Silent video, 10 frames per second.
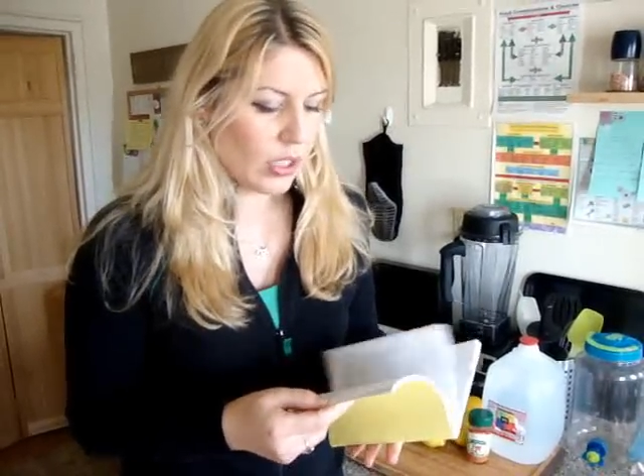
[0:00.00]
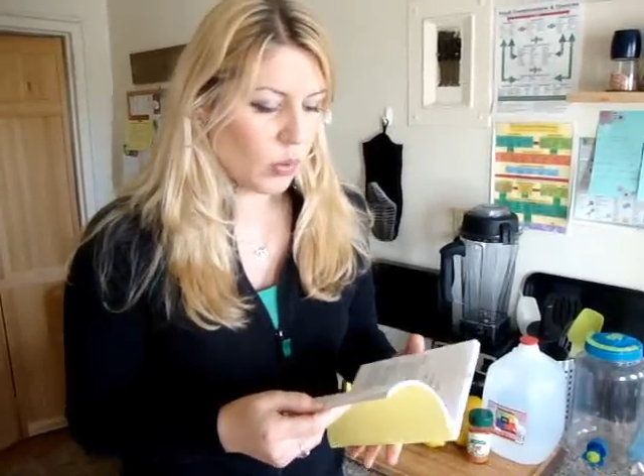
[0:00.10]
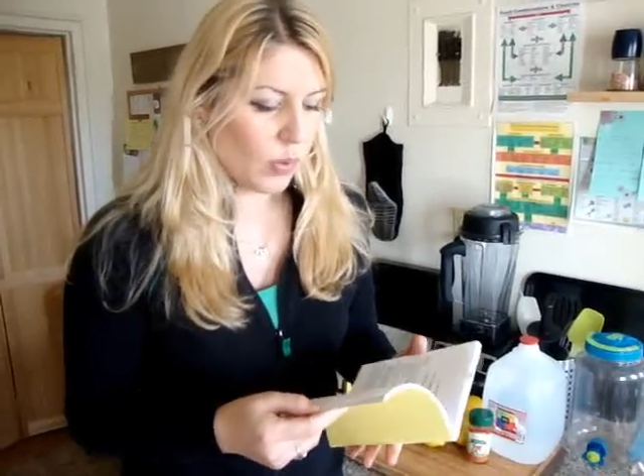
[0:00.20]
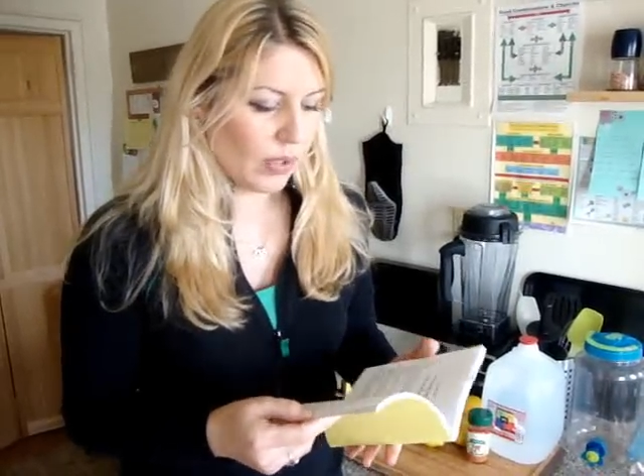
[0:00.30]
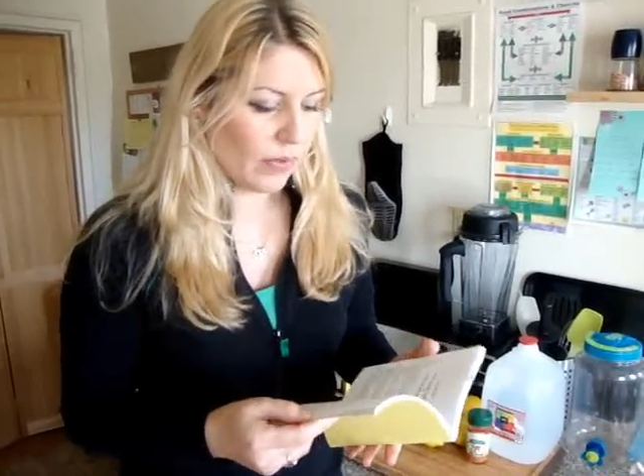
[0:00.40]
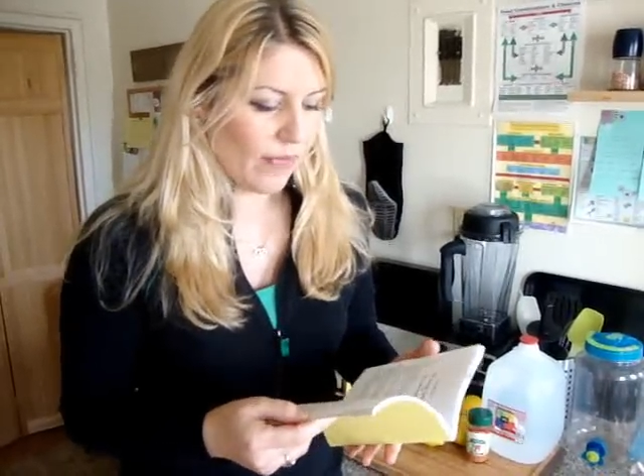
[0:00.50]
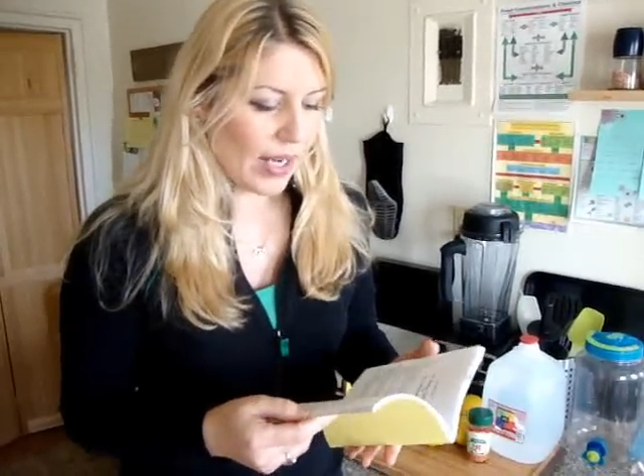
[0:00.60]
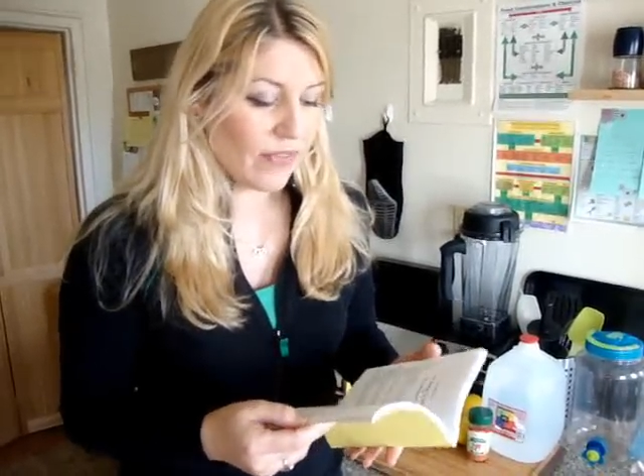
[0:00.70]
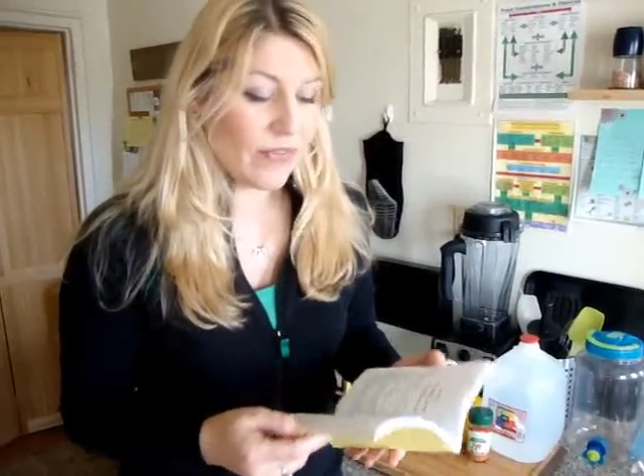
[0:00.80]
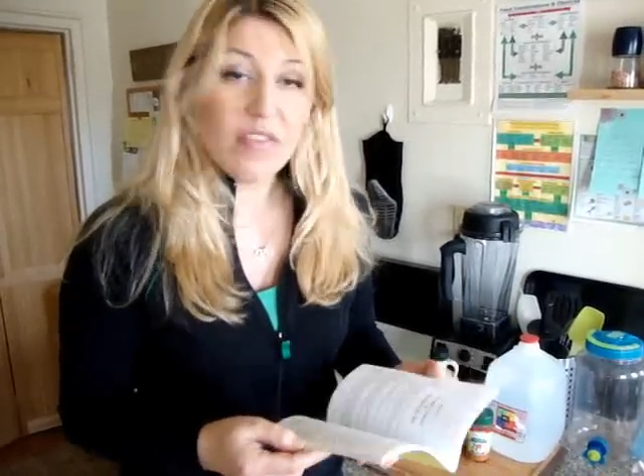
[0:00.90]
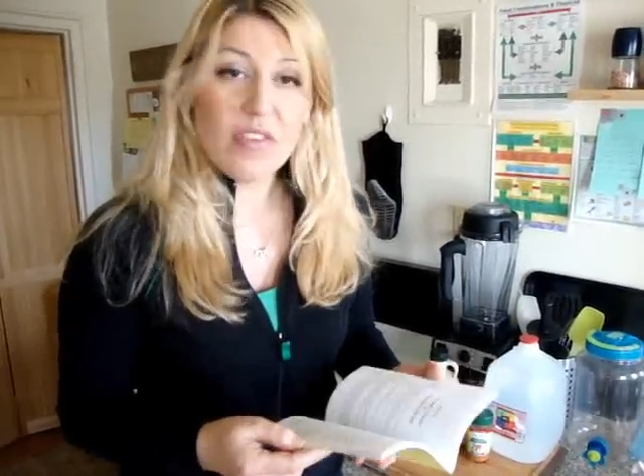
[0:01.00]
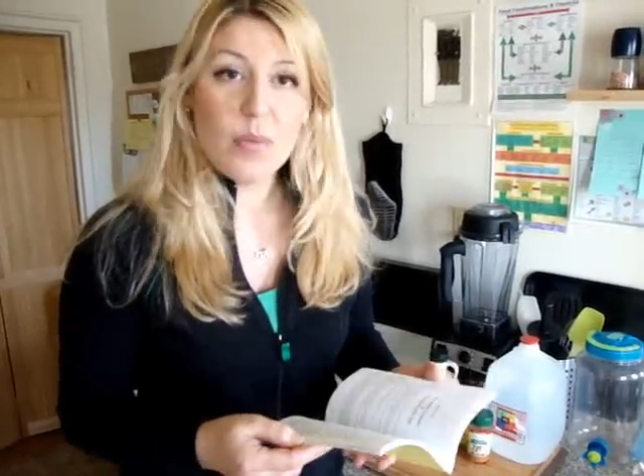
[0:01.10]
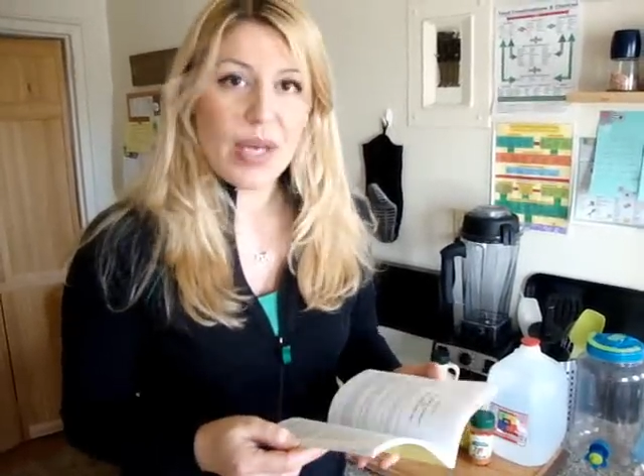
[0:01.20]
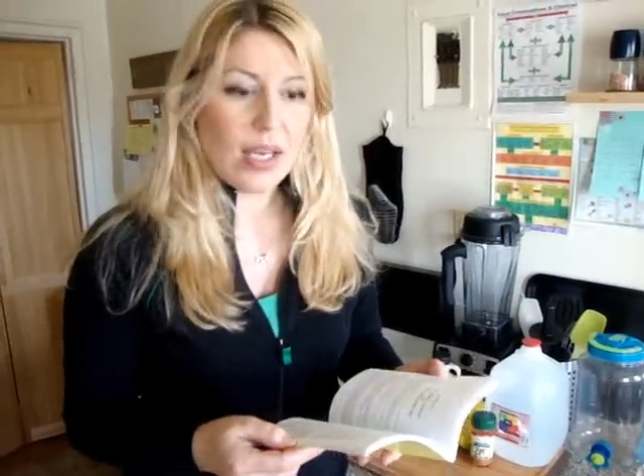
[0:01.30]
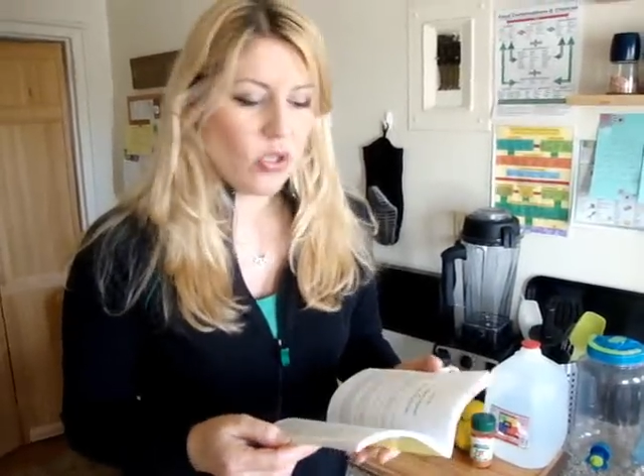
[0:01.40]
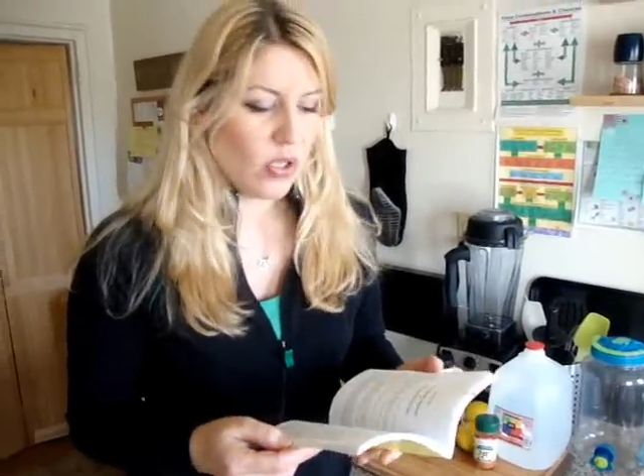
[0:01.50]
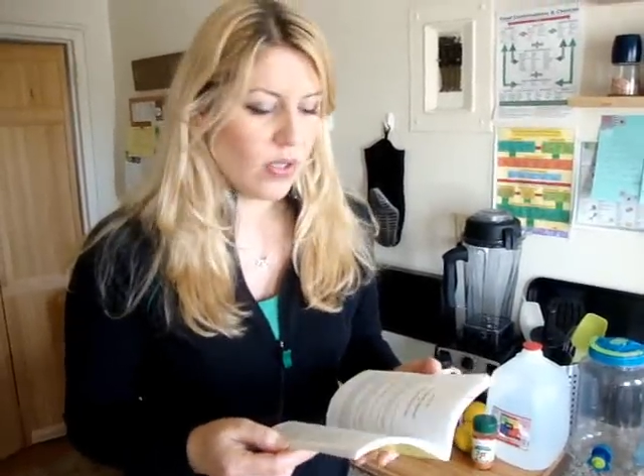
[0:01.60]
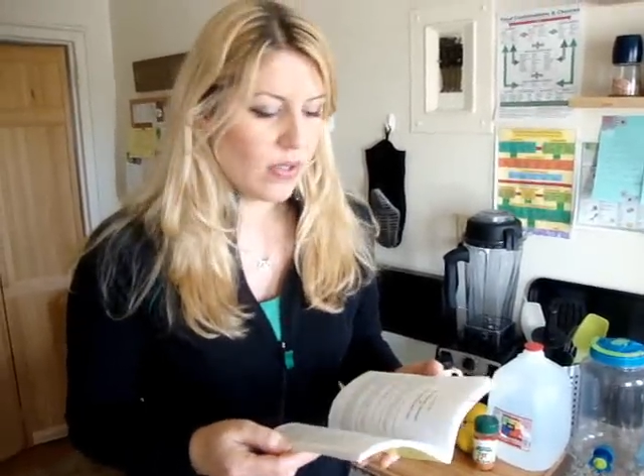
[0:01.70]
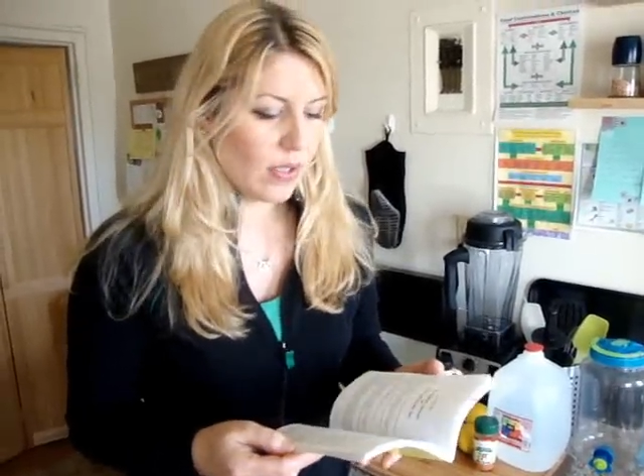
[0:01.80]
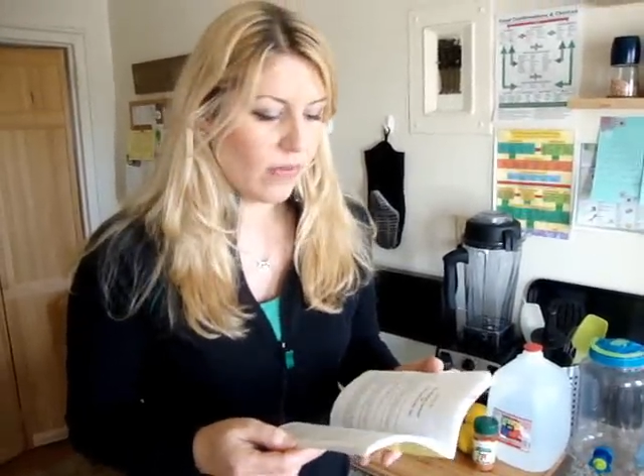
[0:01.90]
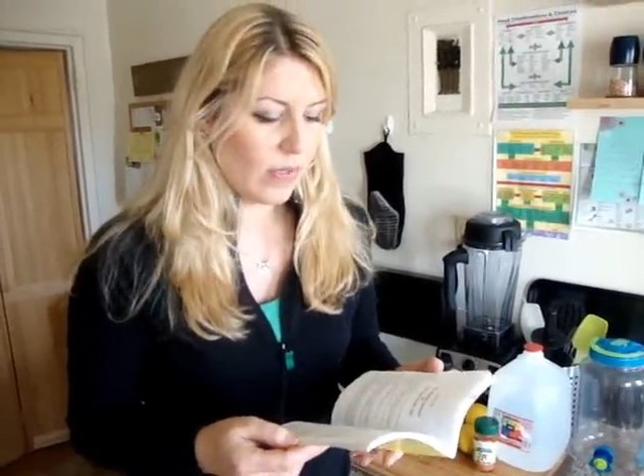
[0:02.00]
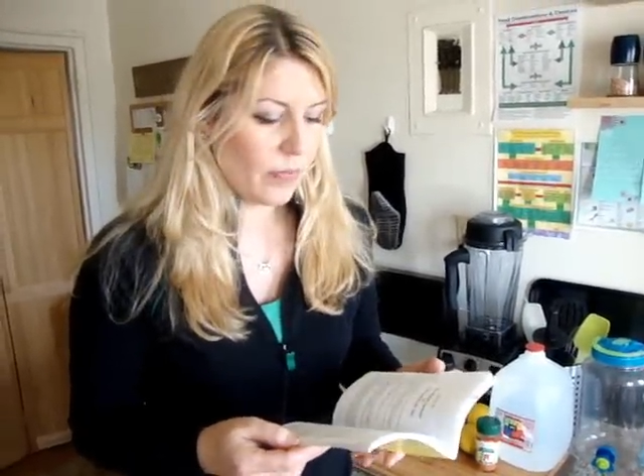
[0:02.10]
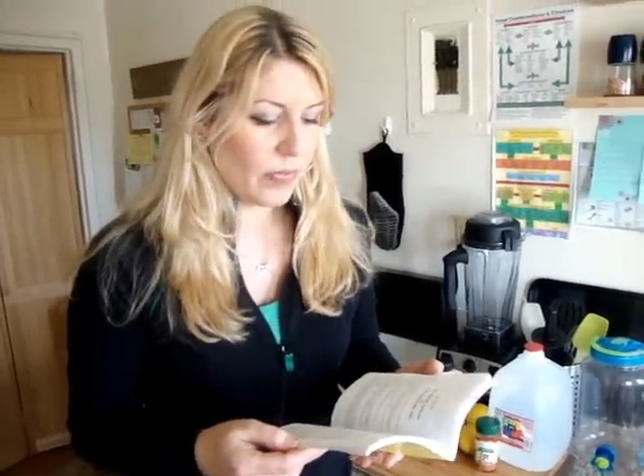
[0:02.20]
you will find 50 pages of